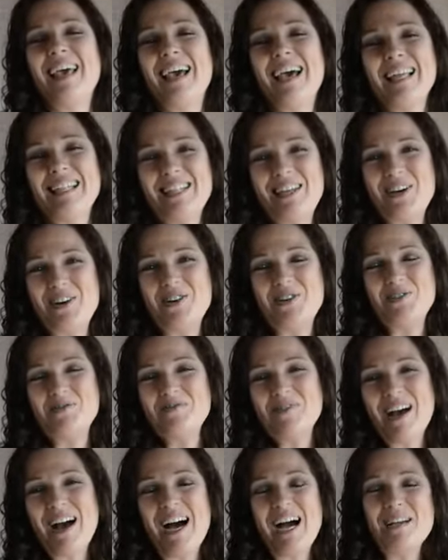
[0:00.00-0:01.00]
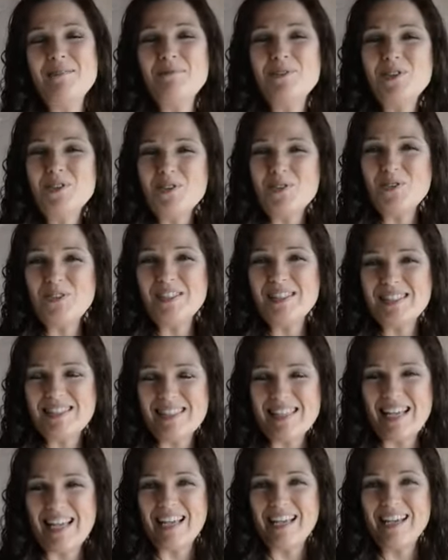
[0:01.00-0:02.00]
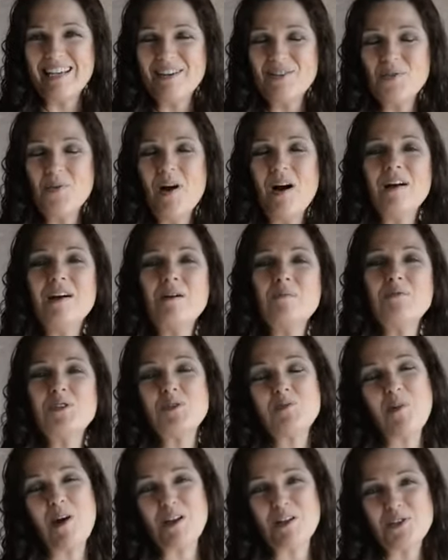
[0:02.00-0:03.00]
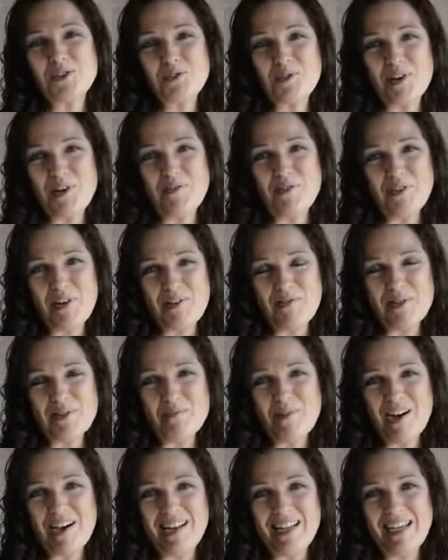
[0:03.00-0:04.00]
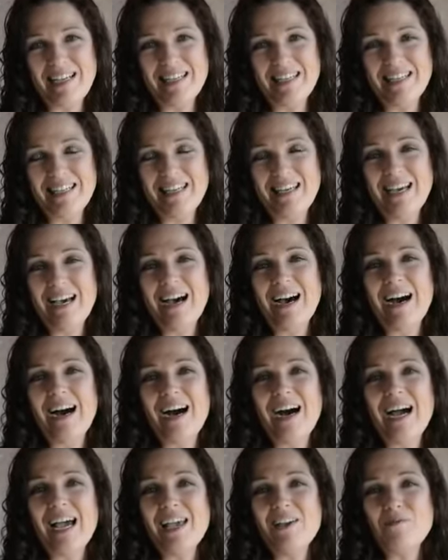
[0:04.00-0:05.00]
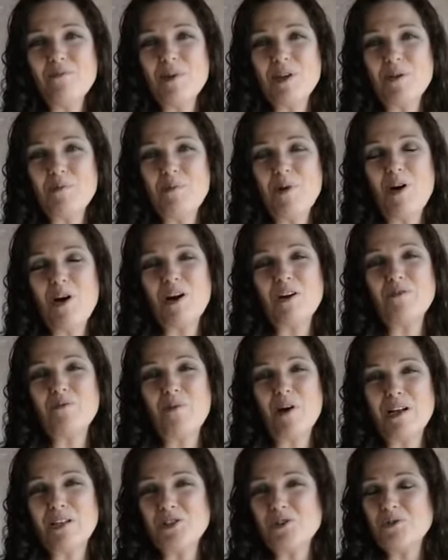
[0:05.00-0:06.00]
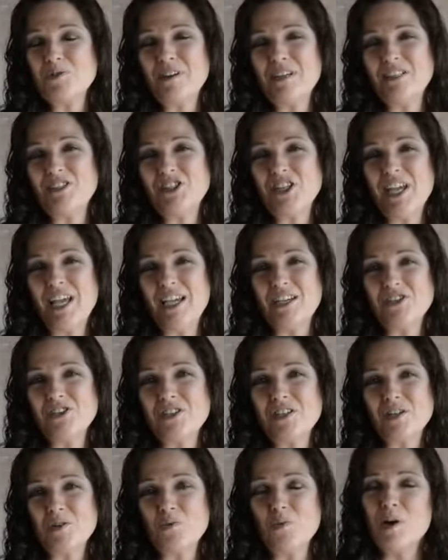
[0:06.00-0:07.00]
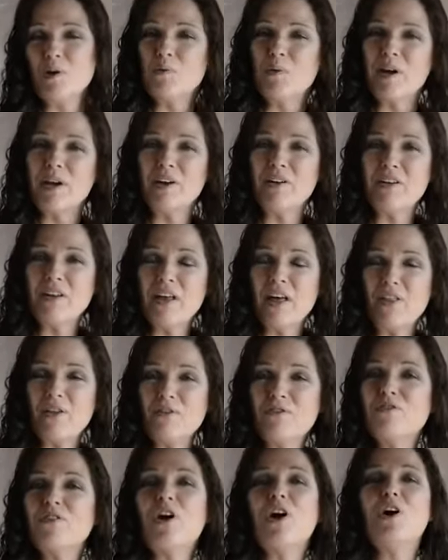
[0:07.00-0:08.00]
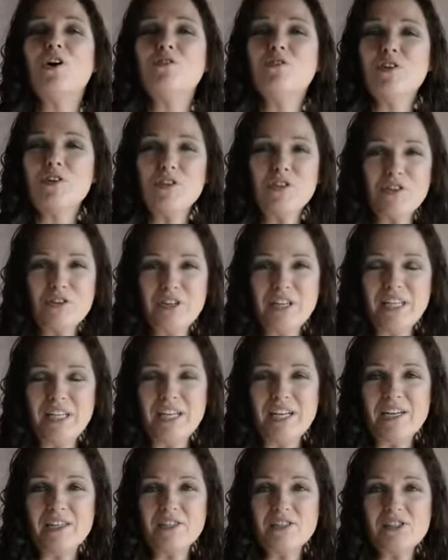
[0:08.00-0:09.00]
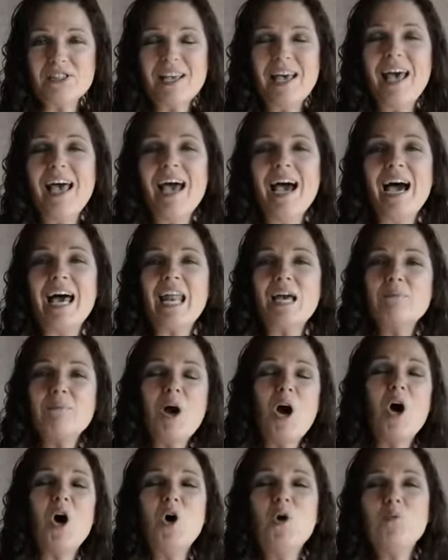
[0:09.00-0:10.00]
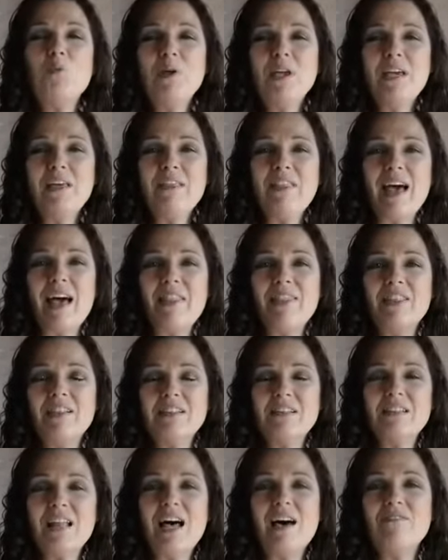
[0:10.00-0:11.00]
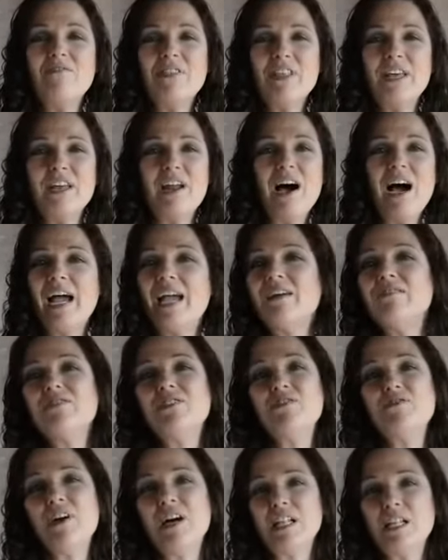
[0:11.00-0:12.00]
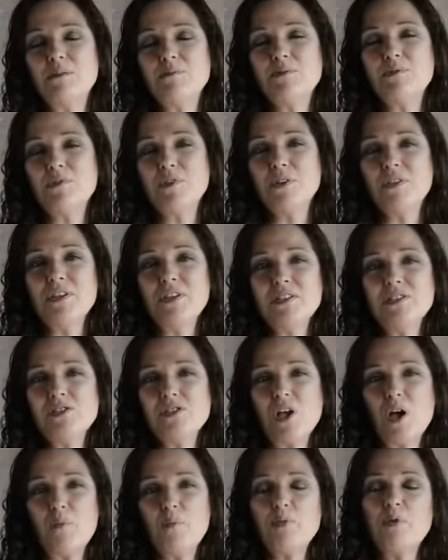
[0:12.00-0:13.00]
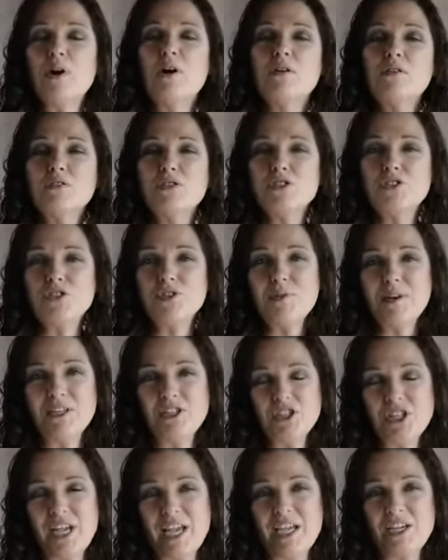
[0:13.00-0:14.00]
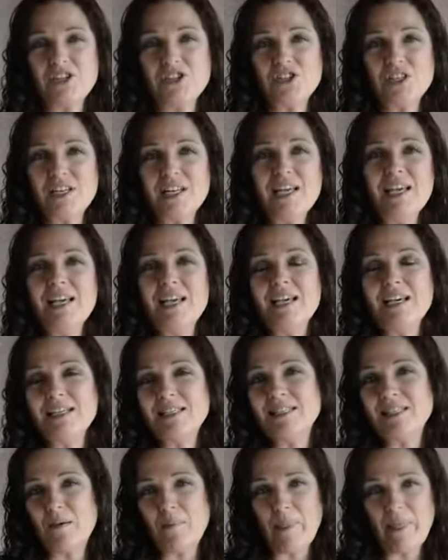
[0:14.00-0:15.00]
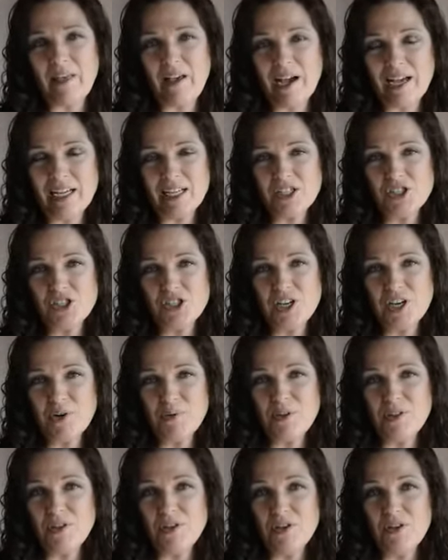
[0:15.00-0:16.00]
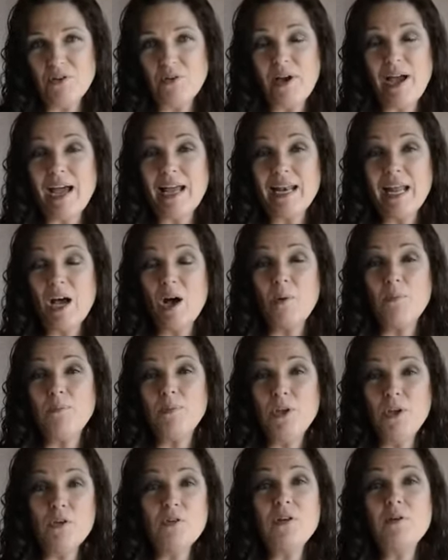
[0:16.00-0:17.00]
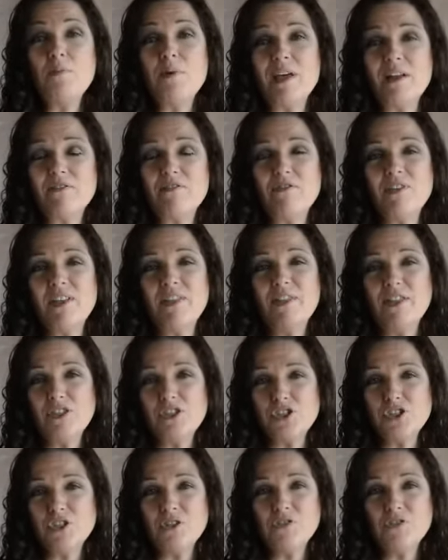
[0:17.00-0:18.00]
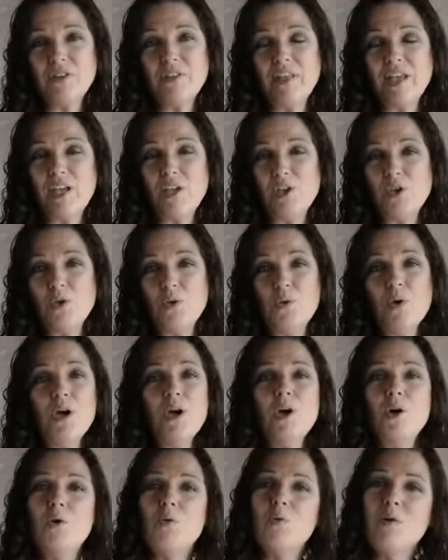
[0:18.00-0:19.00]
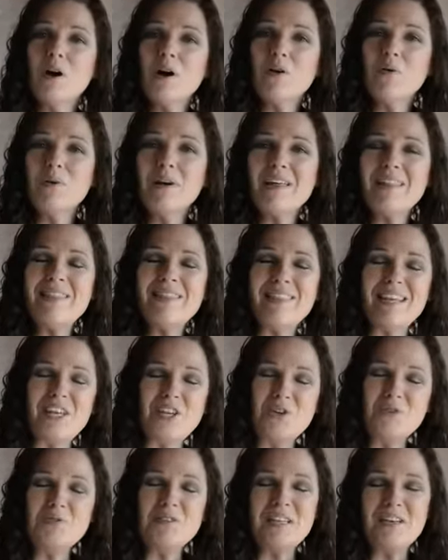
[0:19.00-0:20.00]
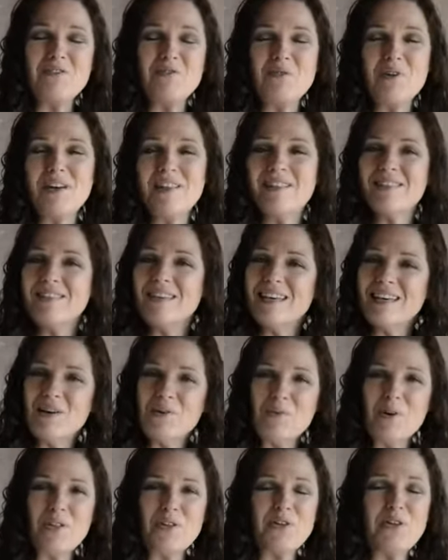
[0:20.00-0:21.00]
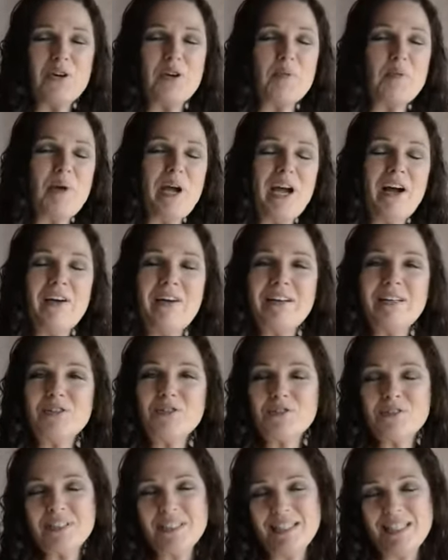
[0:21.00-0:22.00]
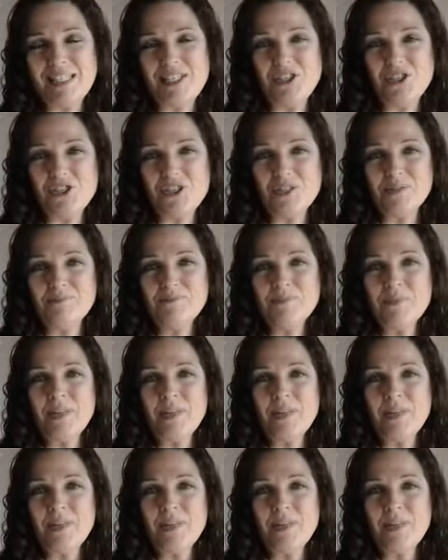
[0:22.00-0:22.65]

Hello, I'm Susan Zink. Welcome to Montessori for Everybody. I have been a part of Montessori education in one way or another for over 30 years, and I'm hoping that the love that I have developed for this approach to education is something I can share with you and help you to benefit the children that you work with, that you live with, whether you're a parent or a teacher.